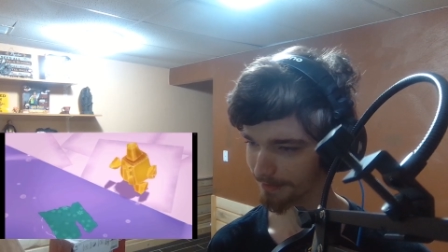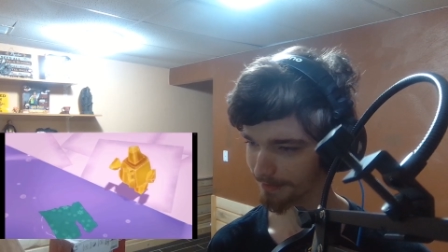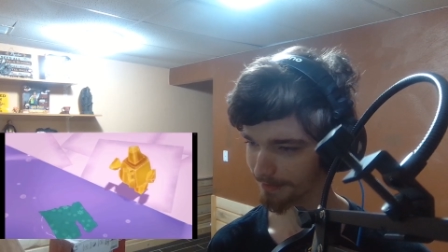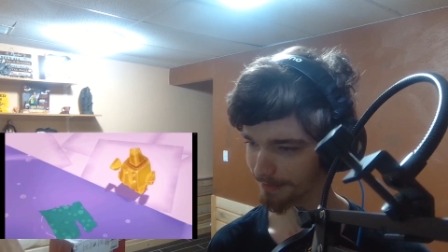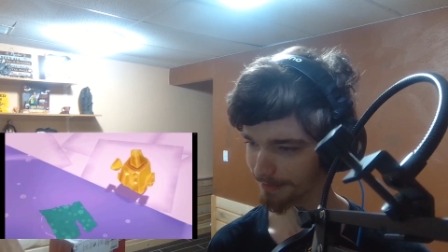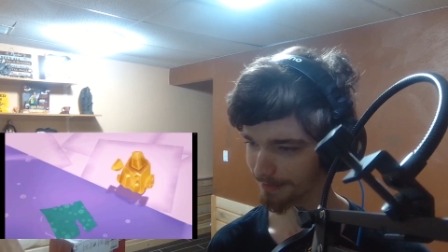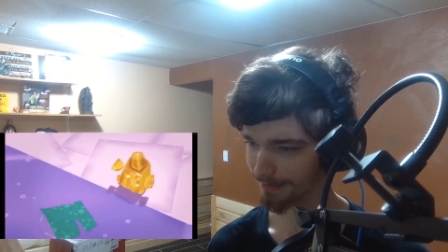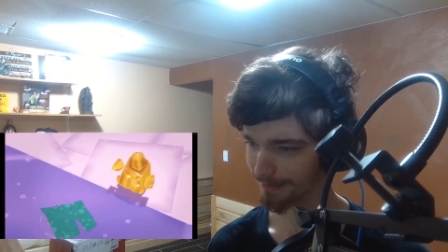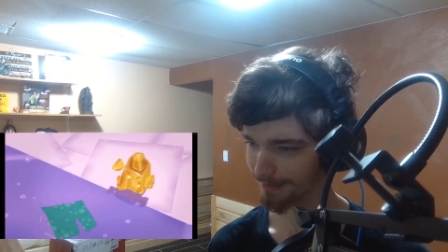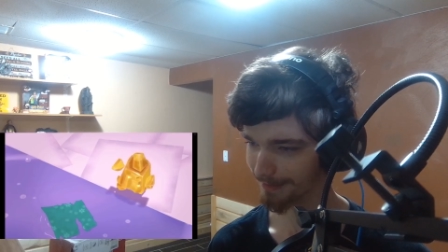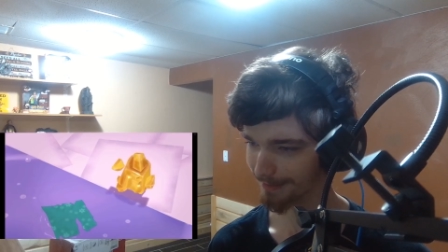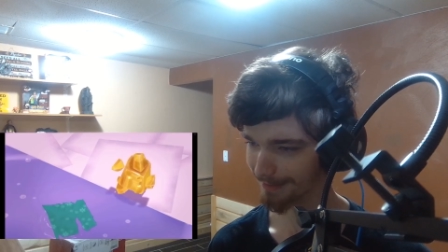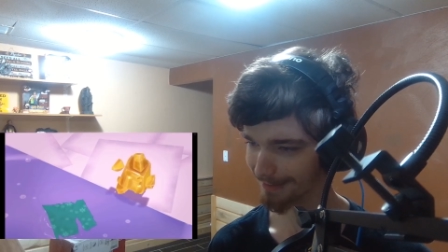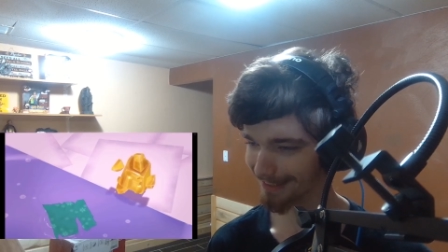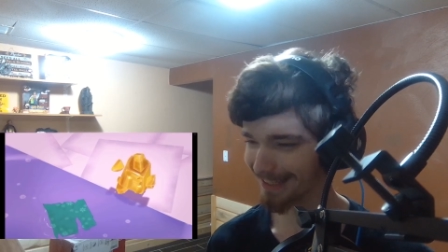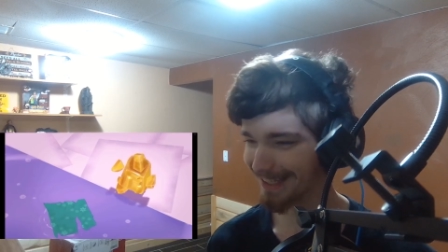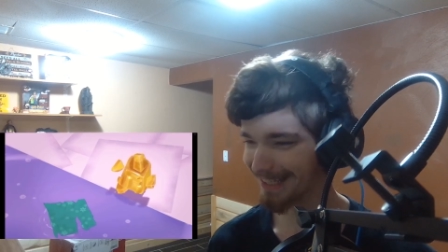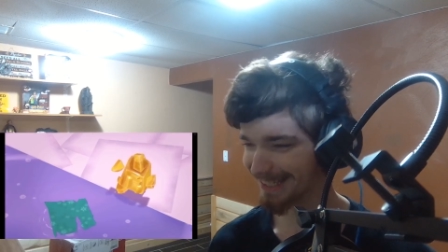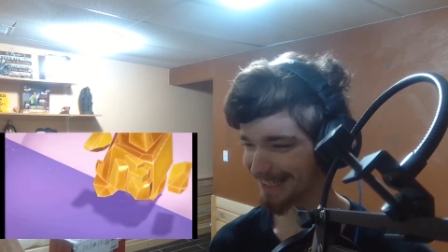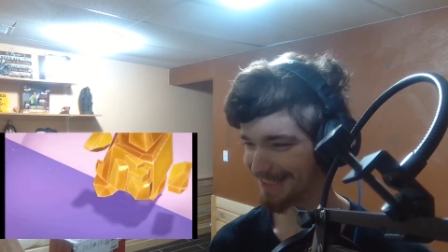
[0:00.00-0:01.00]
Gems,
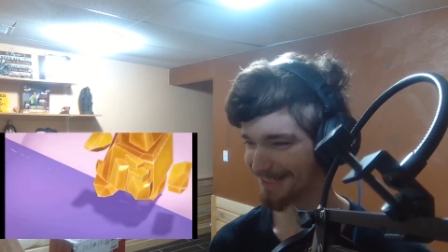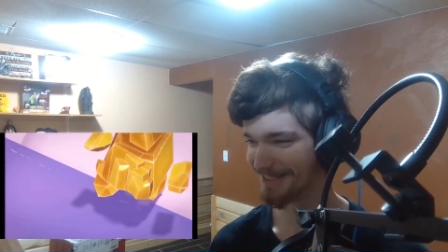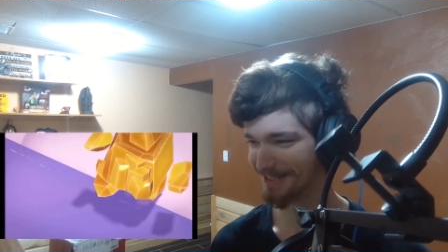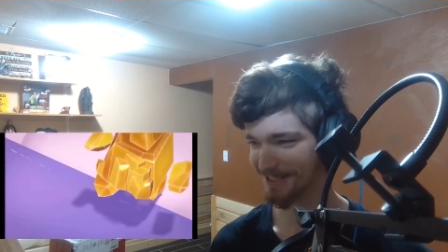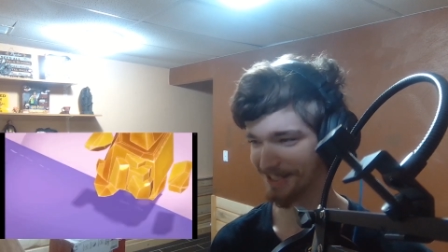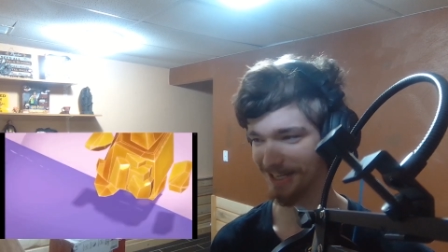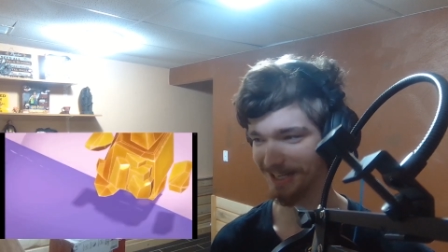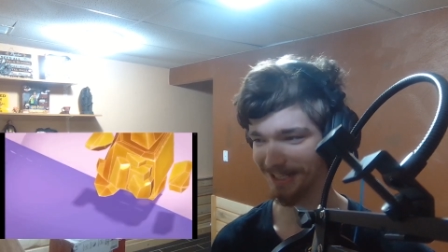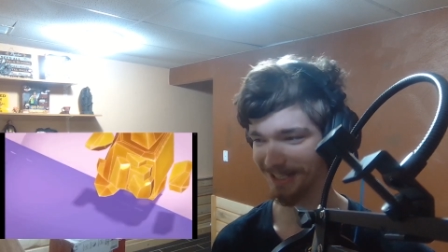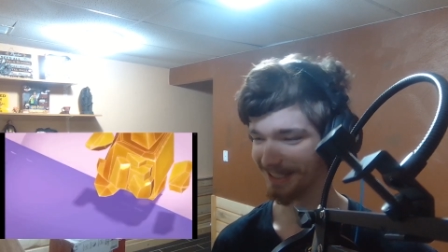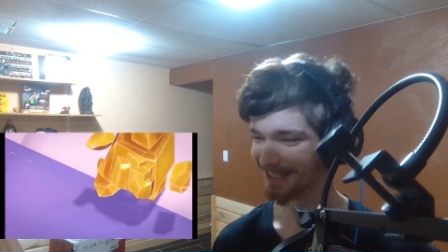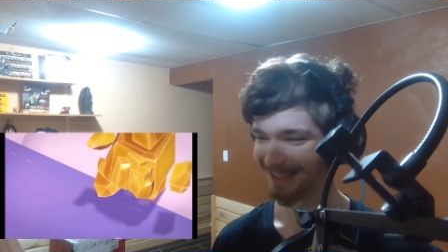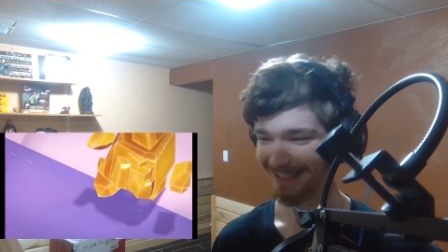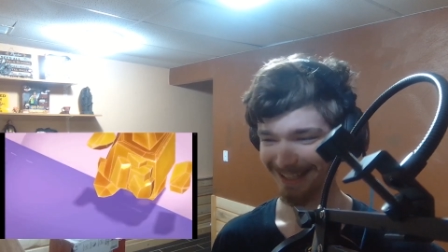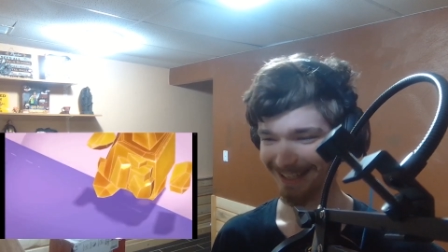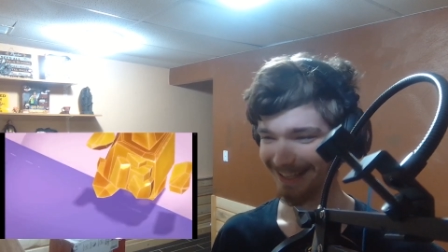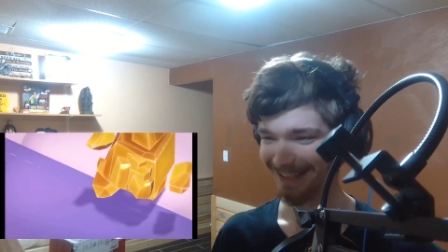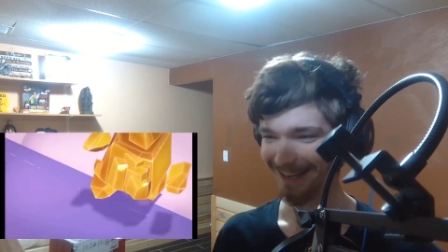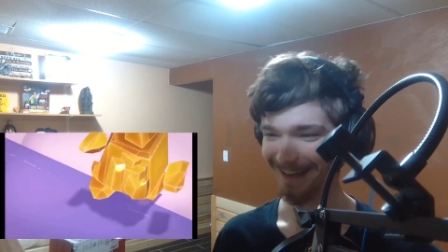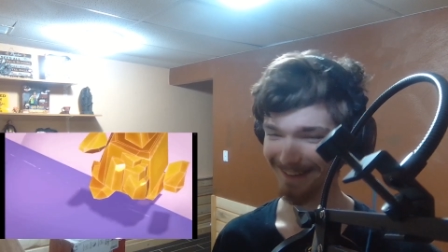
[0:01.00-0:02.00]
and we have
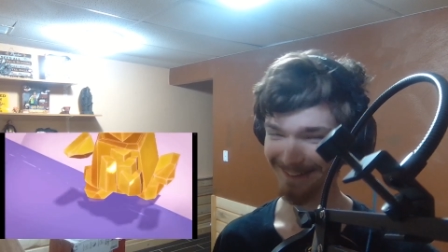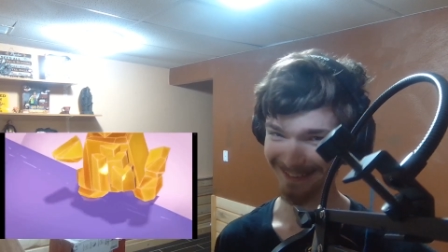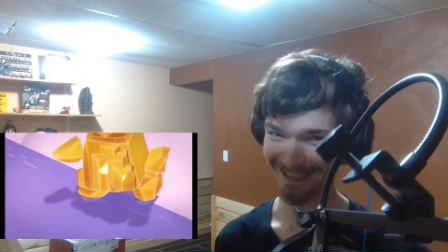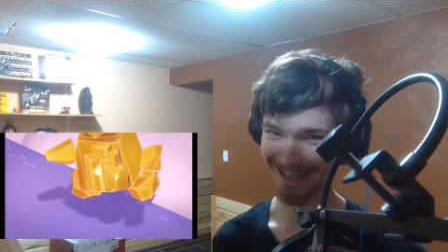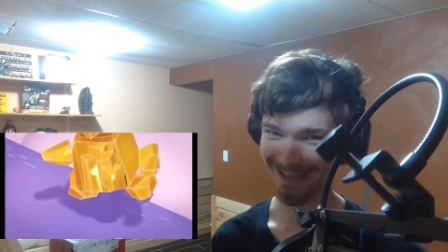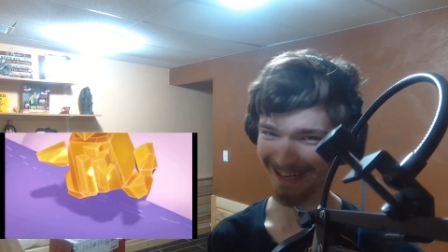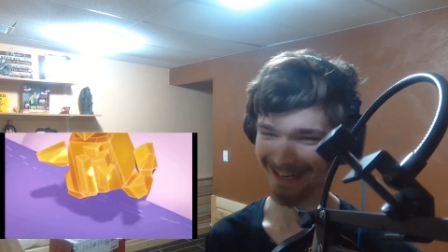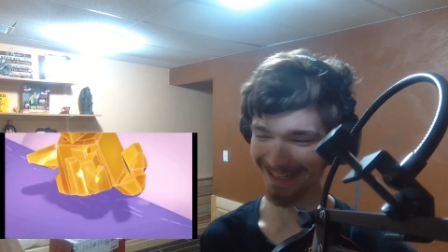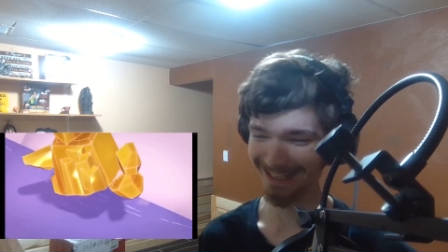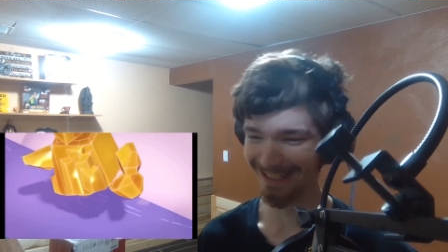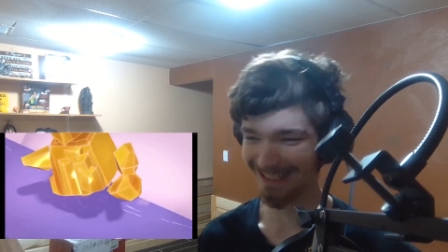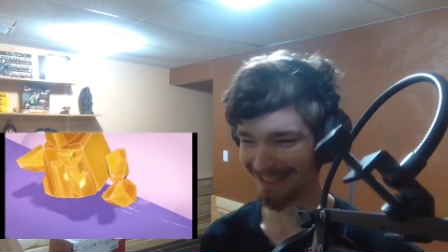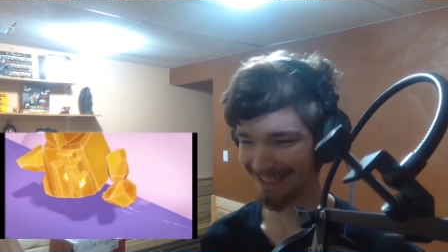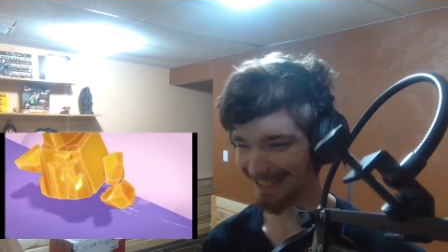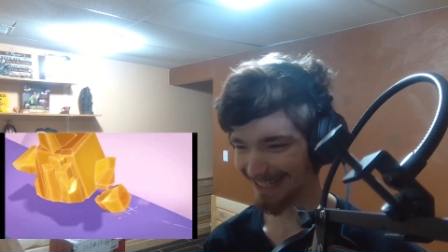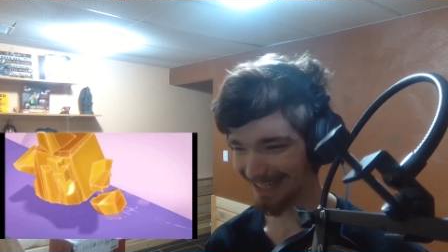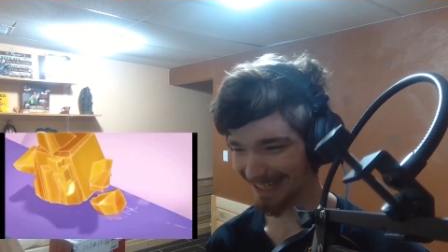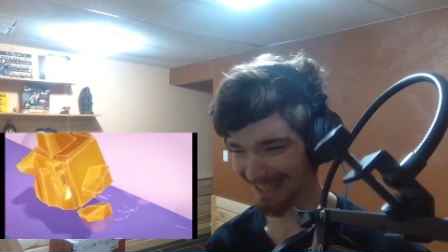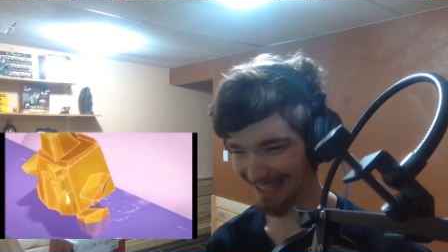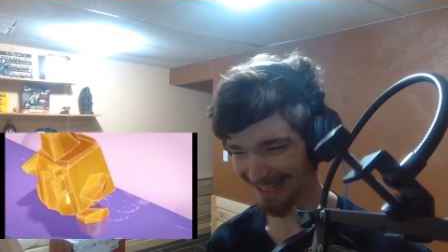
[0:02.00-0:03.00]
arrived okay. here to clean
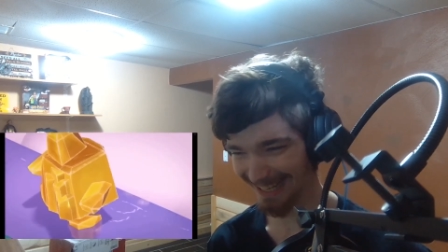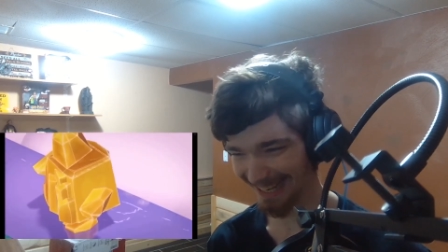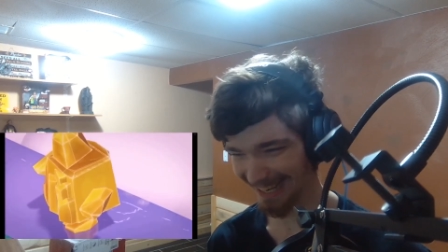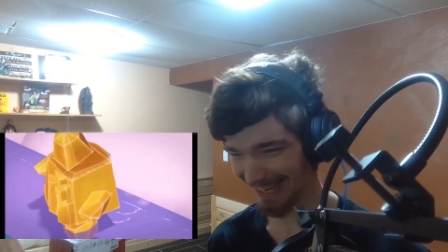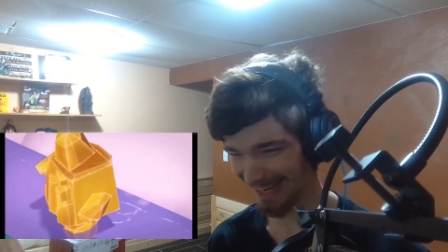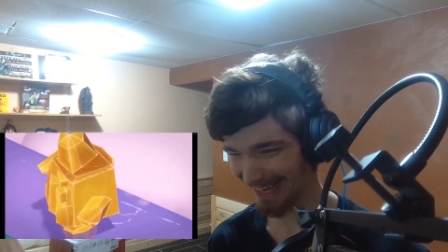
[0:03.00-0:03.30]
up this